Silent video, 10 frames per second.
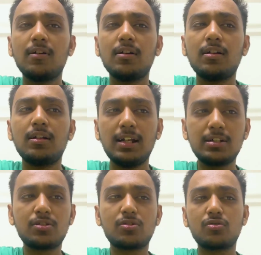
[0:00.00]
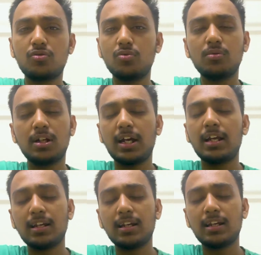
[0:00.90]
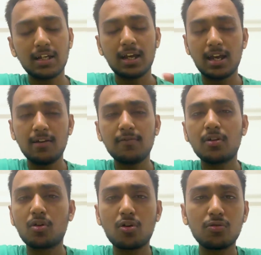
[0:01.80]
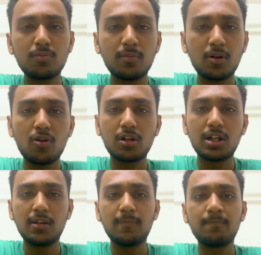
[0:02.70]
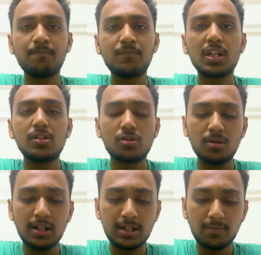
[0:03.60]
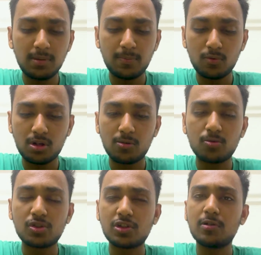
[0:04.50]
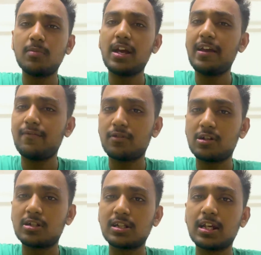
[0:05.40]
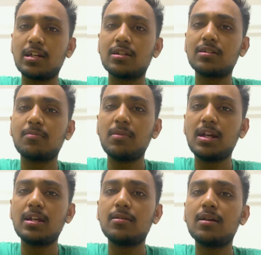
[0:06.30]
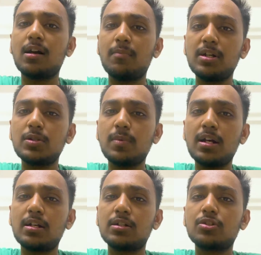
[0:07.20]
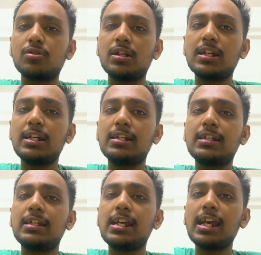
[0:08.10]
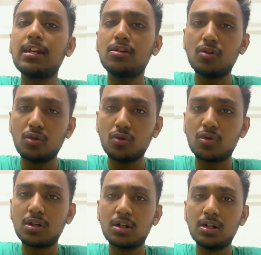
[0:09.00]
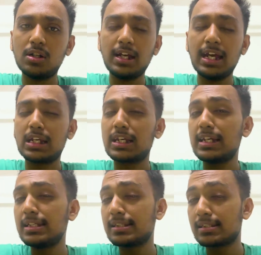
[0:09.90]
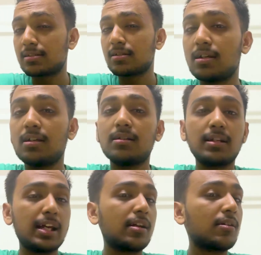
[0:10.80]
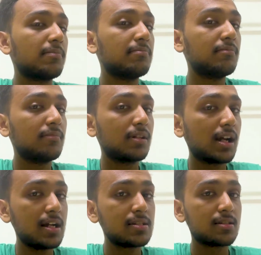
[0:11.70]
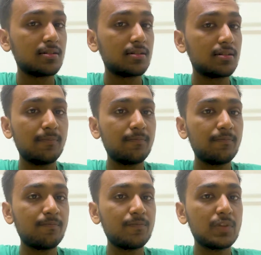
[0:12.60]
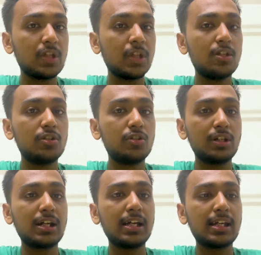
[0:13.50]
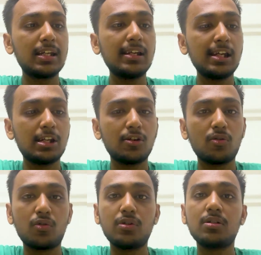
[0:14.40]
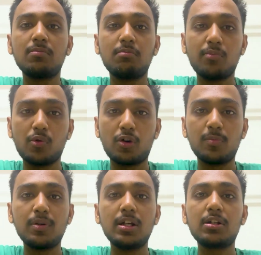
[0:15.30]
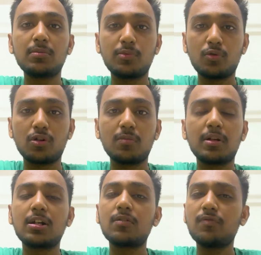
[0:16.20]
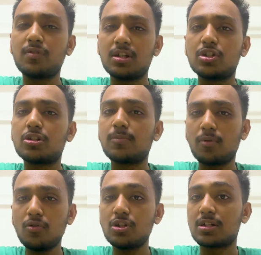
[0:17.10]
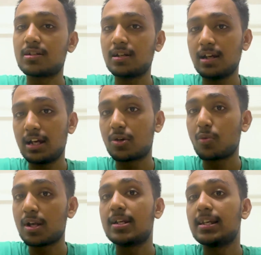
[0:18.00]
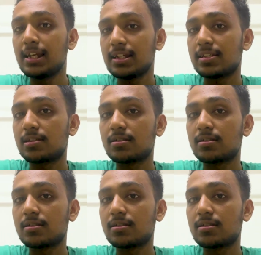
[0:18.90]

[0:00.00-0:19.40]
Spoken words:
let's do like I have a raw blocking. So let me put out some efforts and make it a much better so that it can look at least like a castle, so that I can later on more upgrade and finish the project at very least.